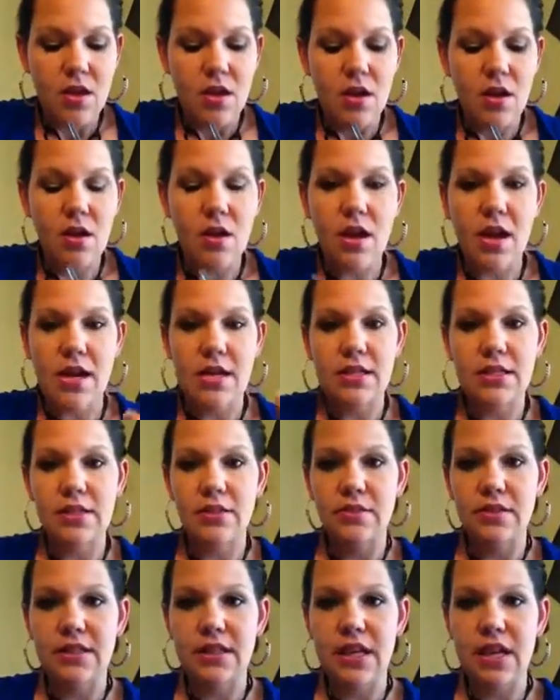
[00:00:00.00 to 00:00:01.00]
All right,
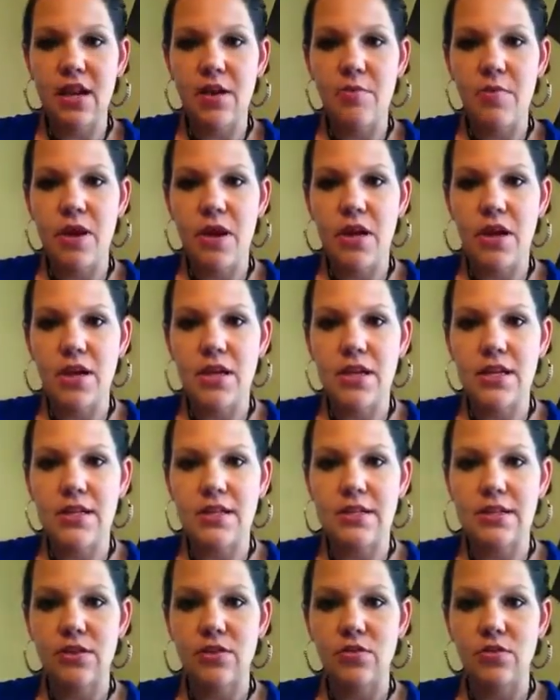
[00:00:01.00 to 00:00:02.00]
so see how mine
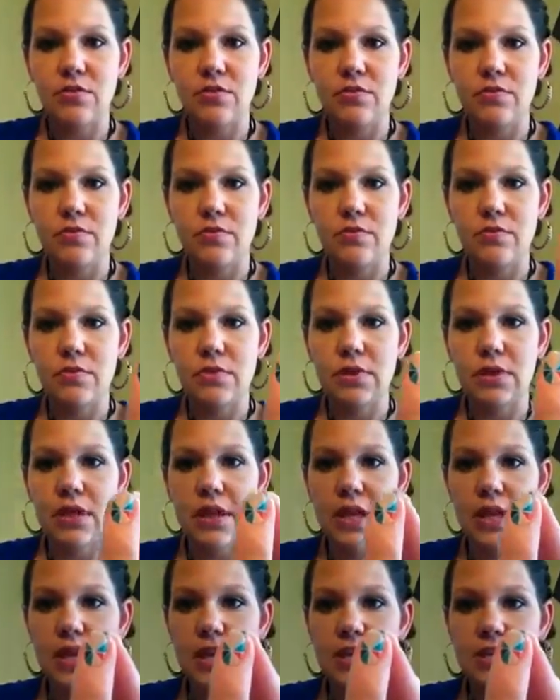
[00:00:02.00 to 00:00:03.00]
is
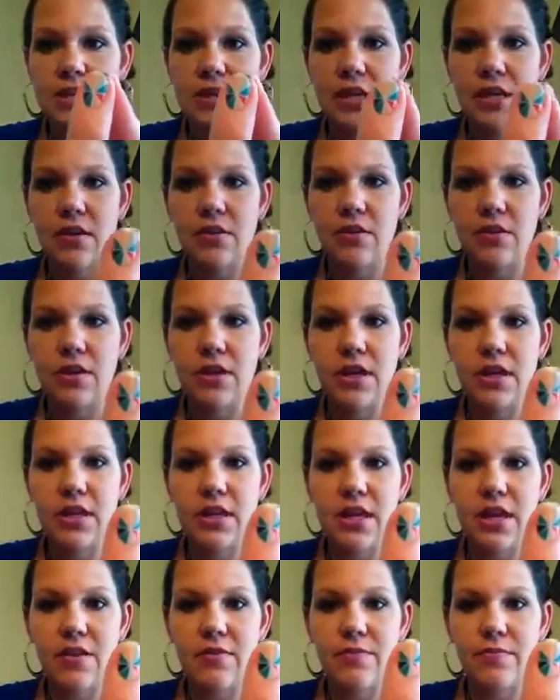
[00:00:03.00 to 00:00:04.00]
laying down? You got
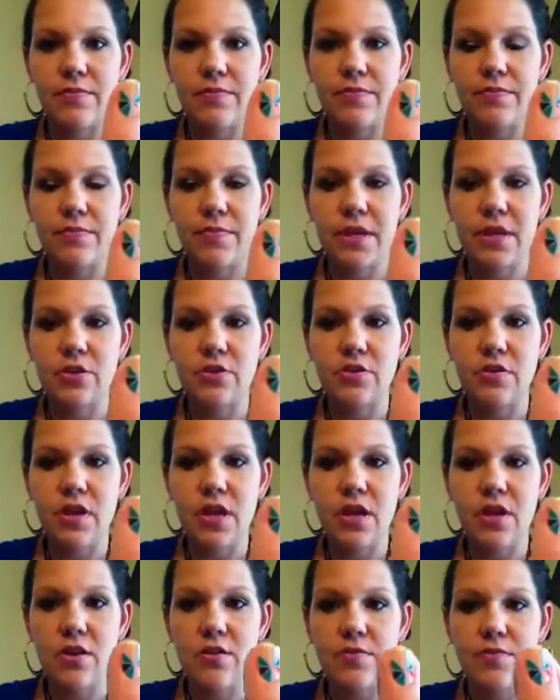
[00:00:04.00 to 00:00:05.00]
that picture
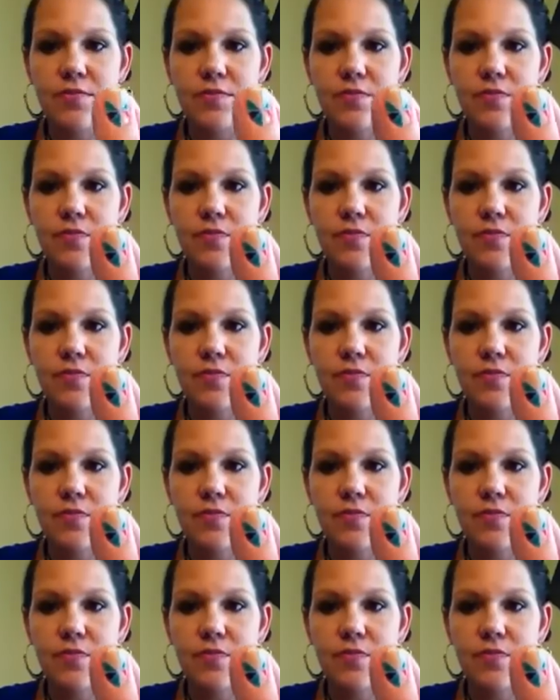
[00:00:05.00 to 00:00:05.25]
there?